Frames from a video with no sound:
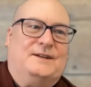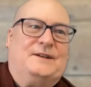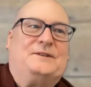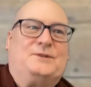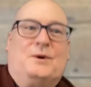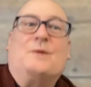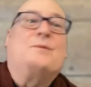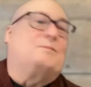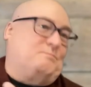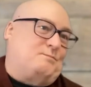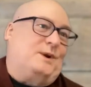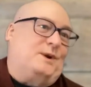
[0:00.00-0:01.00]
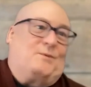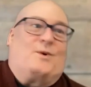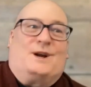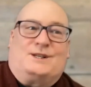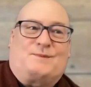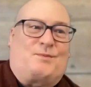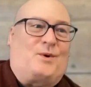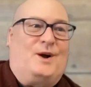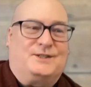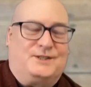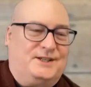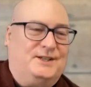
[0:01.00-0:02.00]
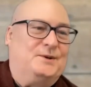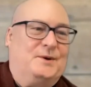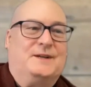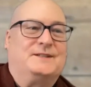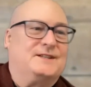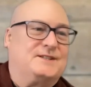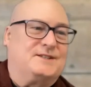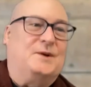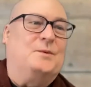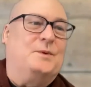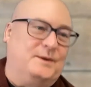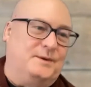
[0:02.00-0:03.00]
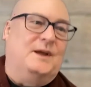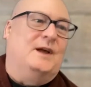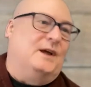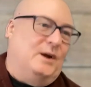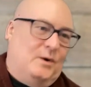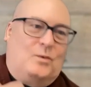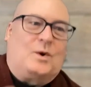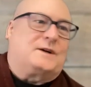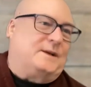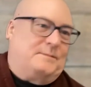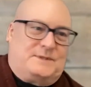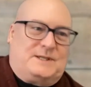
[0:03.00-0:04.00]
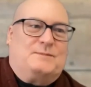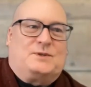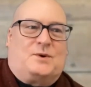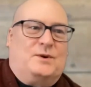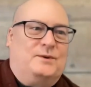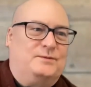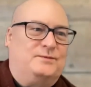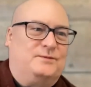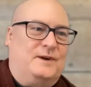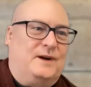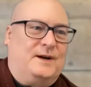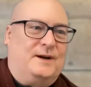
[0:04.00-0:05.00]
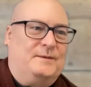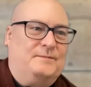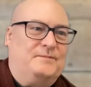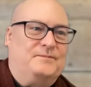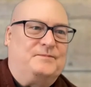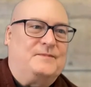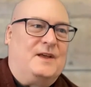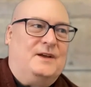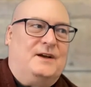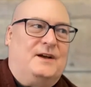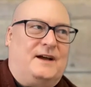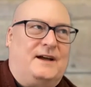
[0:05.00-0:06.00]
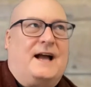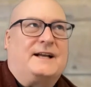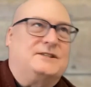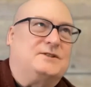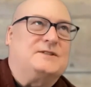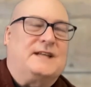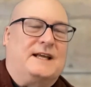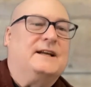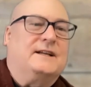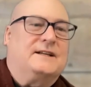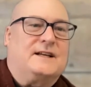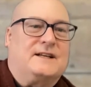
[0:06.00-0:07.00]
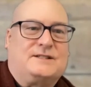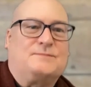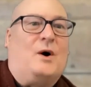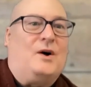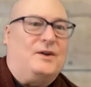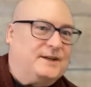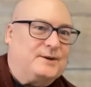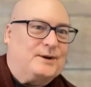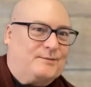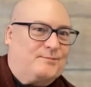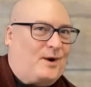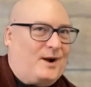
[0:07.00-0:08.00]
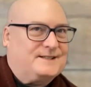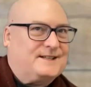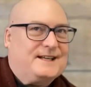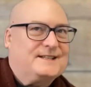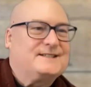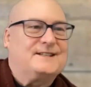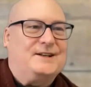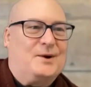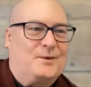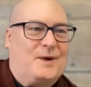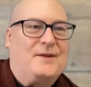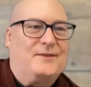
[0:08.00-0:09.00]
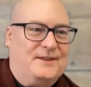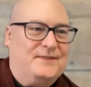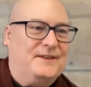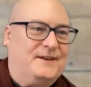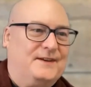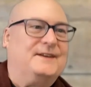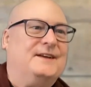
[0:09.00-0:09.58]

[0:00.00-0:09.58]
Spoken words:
do a pretty rushed project to do it, and so we worked up some sort of I guess you'd say a small iterative process, rather than the